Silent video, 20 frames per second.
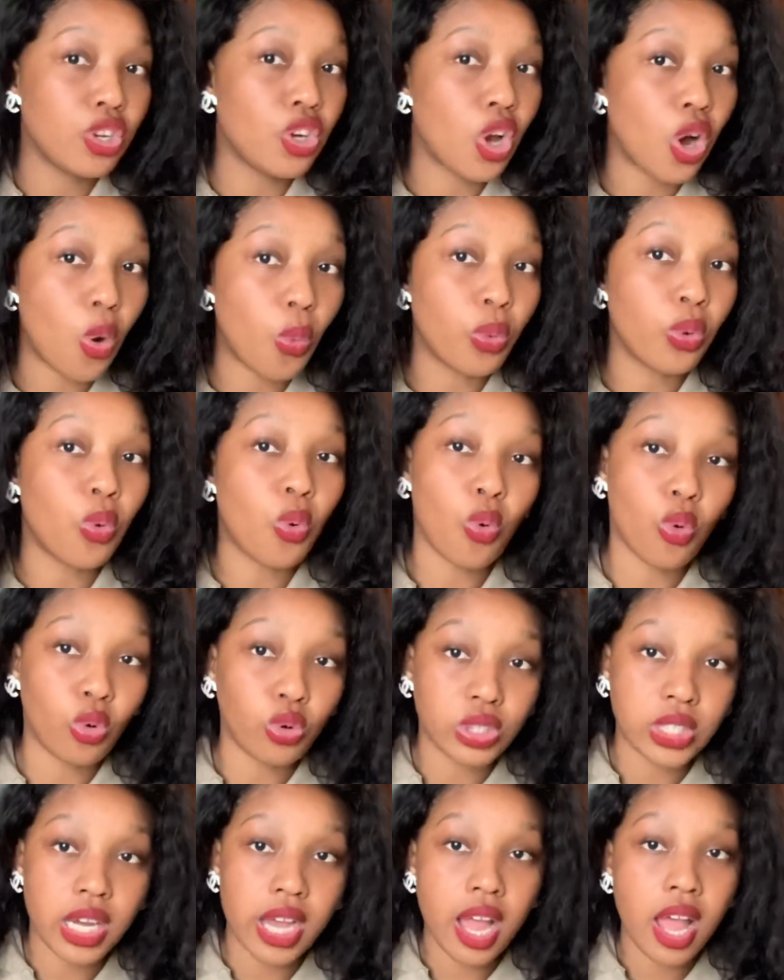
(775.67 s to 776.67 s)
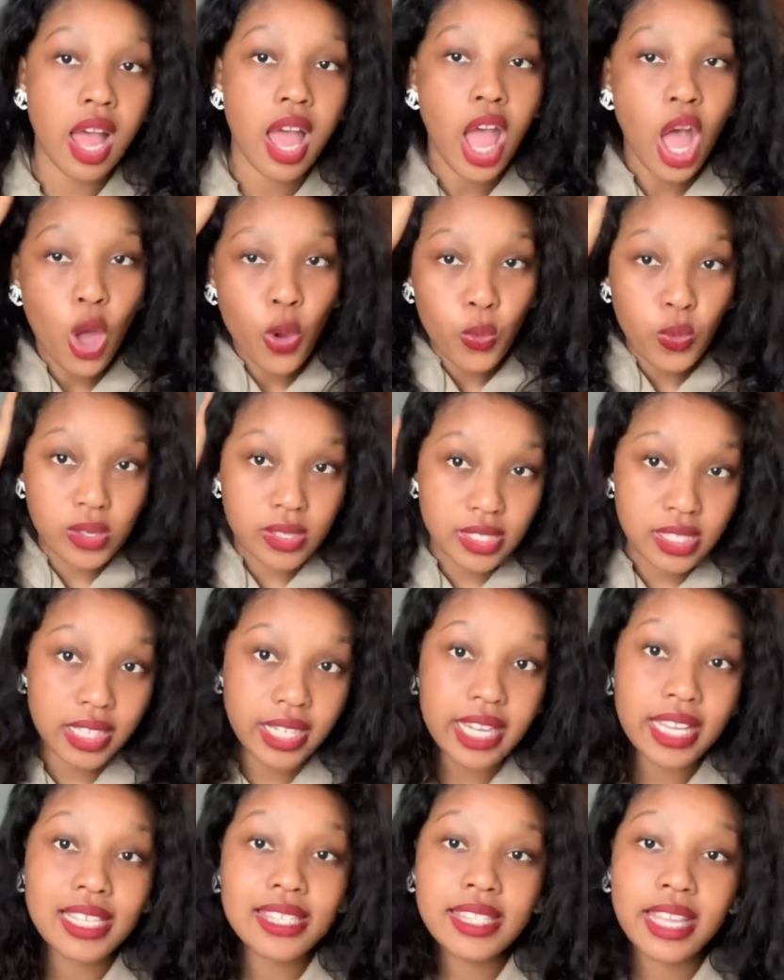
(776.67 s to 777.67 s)
No, we'll order, we'll
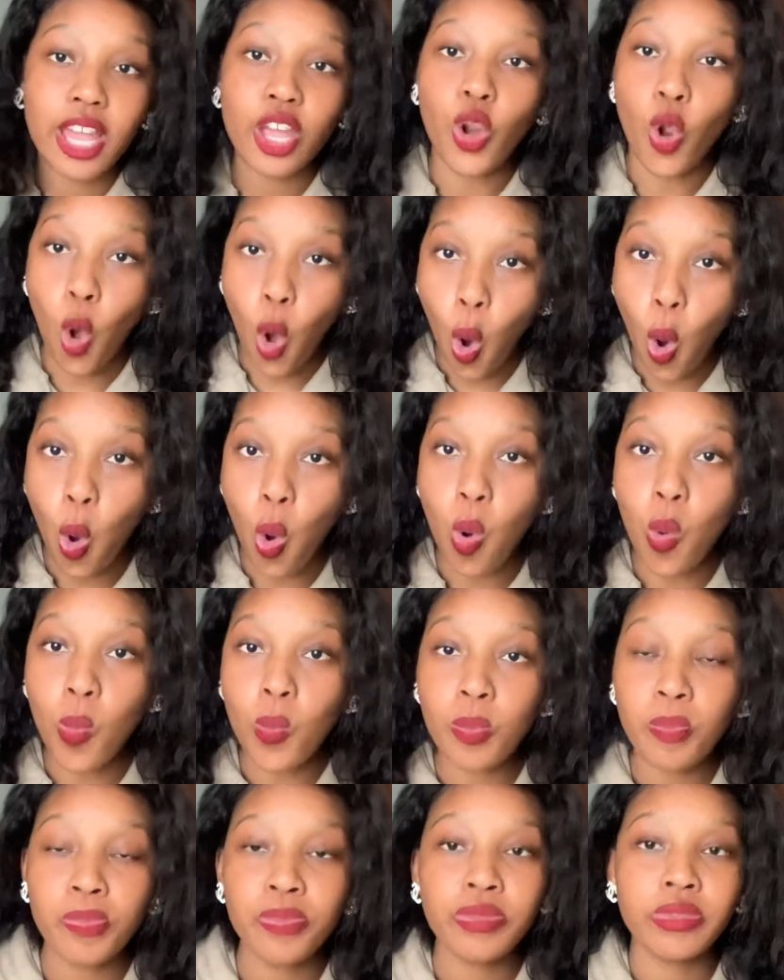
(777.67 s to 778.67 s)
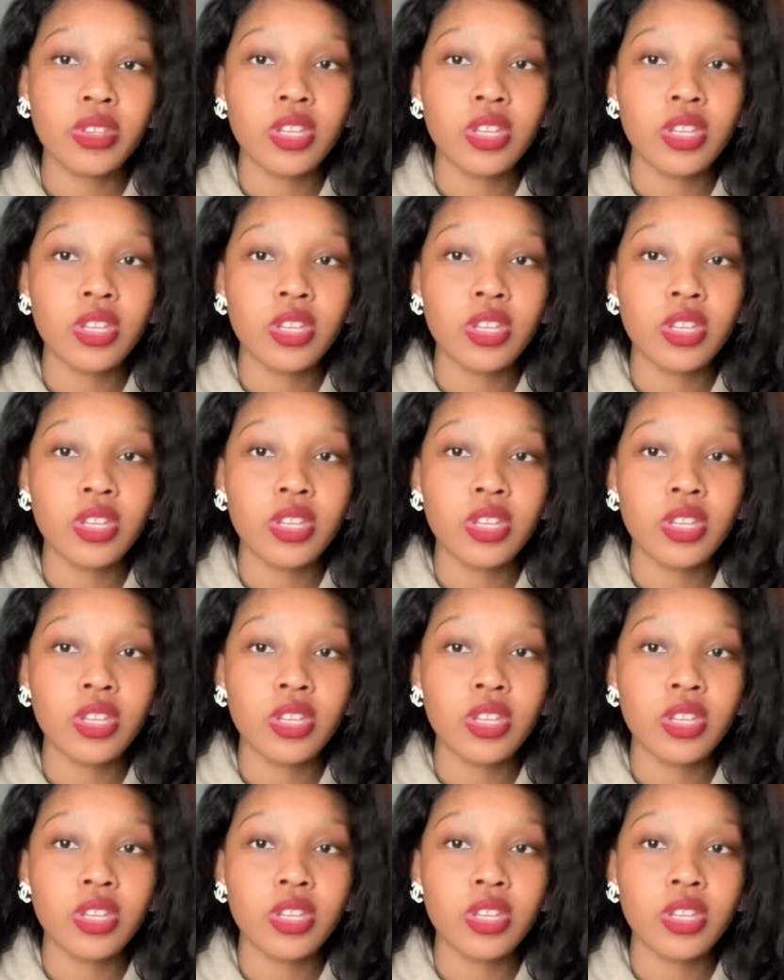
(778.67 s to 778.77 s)
stay at home,